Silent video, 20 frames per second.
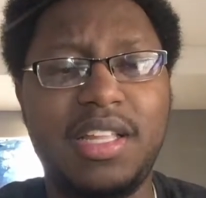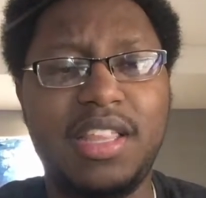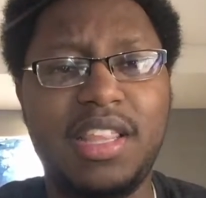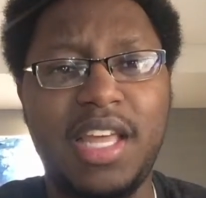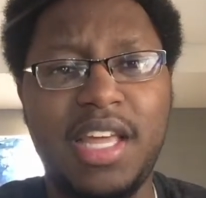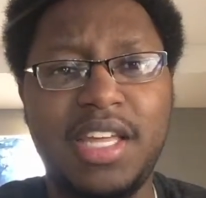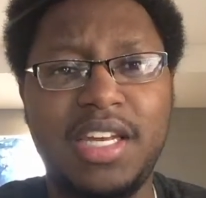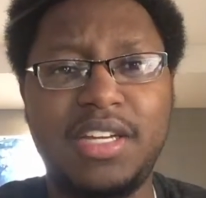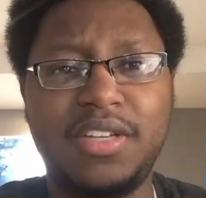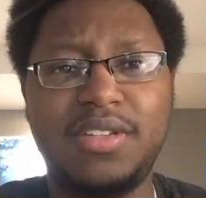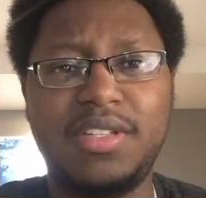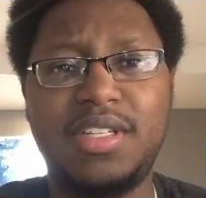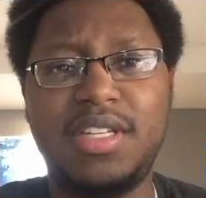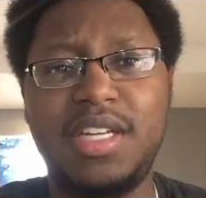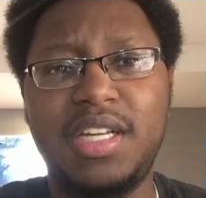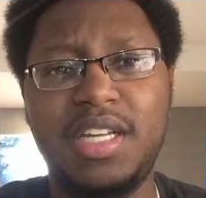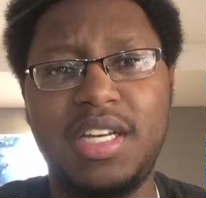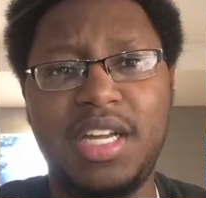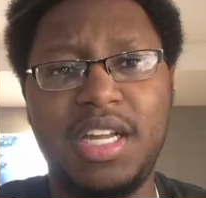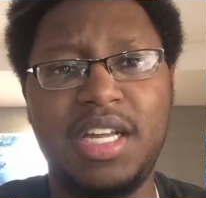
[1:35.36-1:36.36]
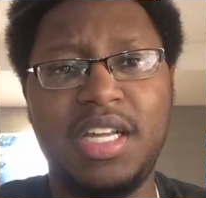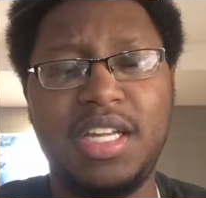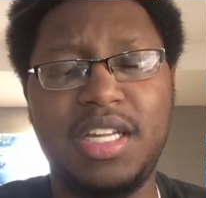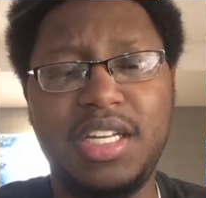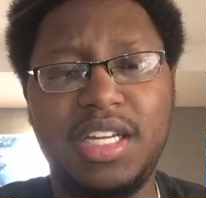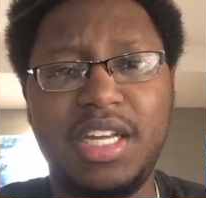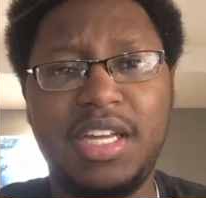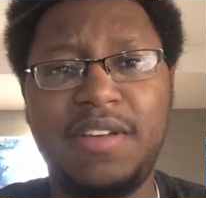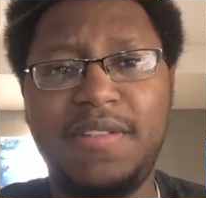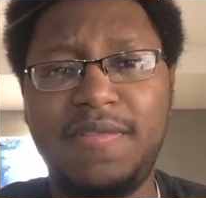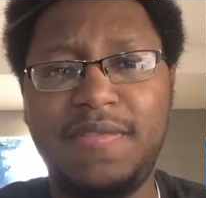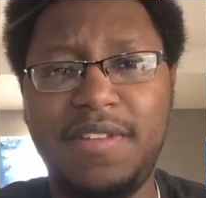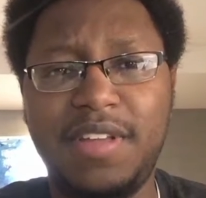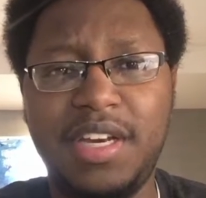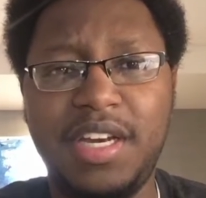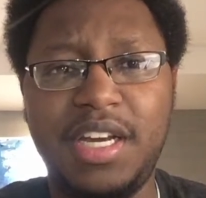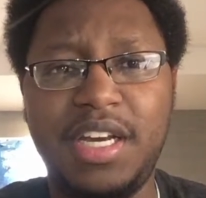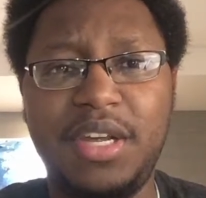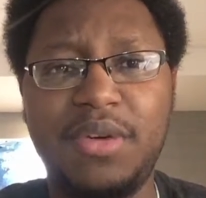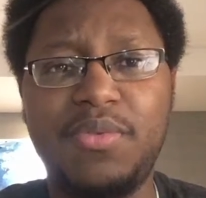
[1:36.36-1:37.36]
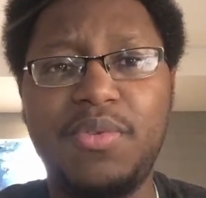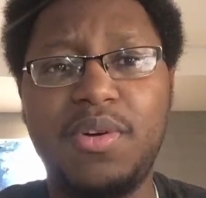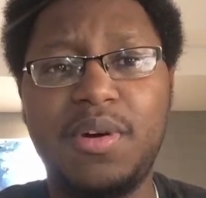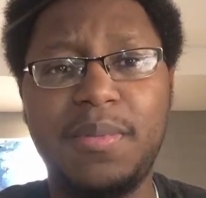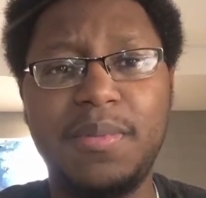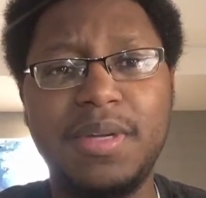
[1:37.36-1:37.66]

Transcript: Thanos did in Infinity War,